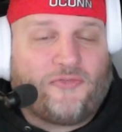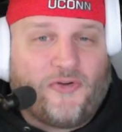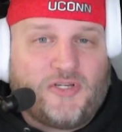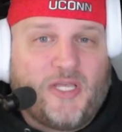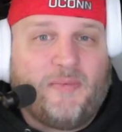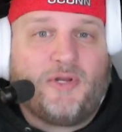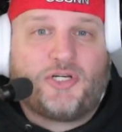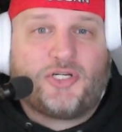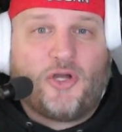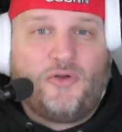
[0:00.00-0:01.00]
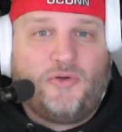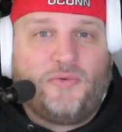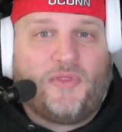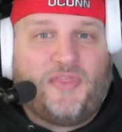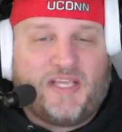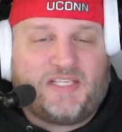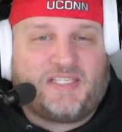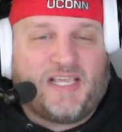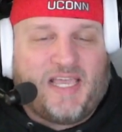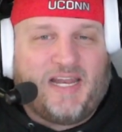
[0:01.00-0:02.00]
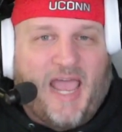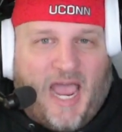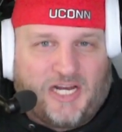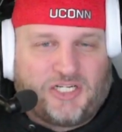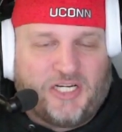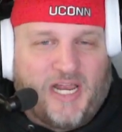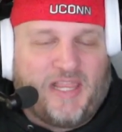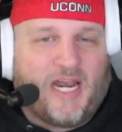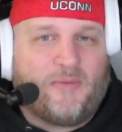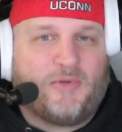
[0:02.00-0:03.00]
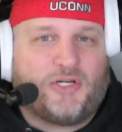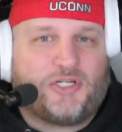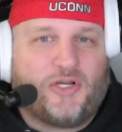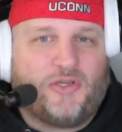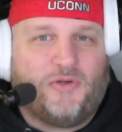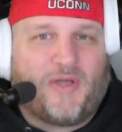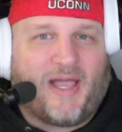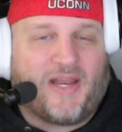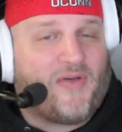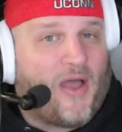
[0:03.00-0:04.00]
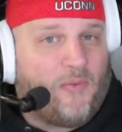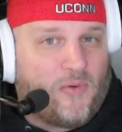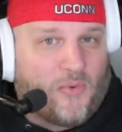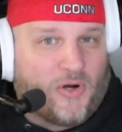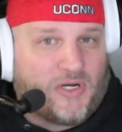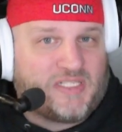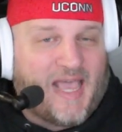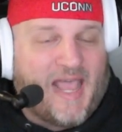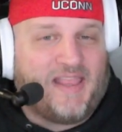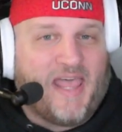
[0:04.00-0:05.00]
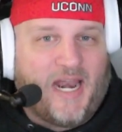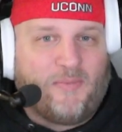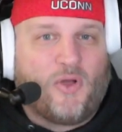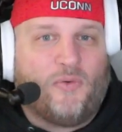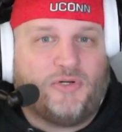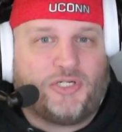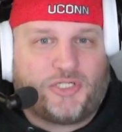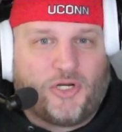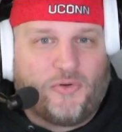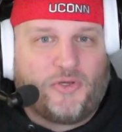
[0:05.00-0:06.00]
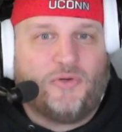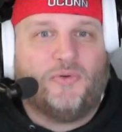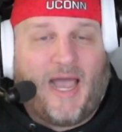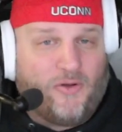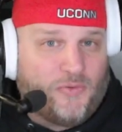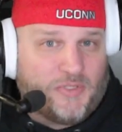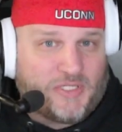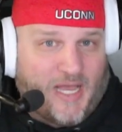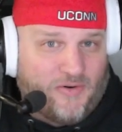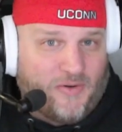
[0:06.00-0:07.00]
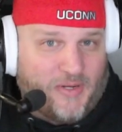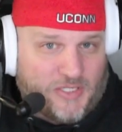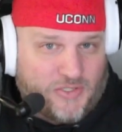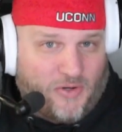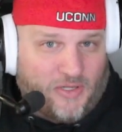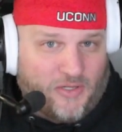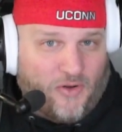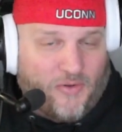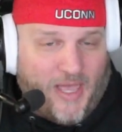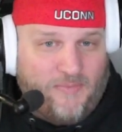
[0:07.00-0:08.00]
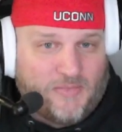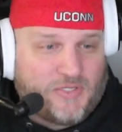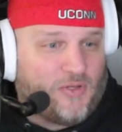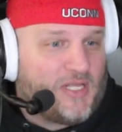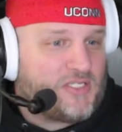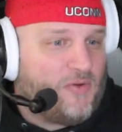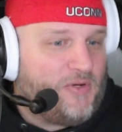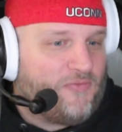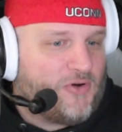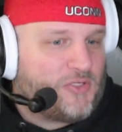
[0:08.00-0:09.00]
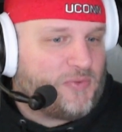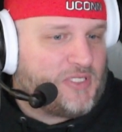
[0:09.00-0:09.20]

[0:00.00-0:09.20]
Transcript: first I'm going to show you this in action and then I'm going to show you kind of how it works and then I'm going to show you how to how to install it, okay? So let's go into virtual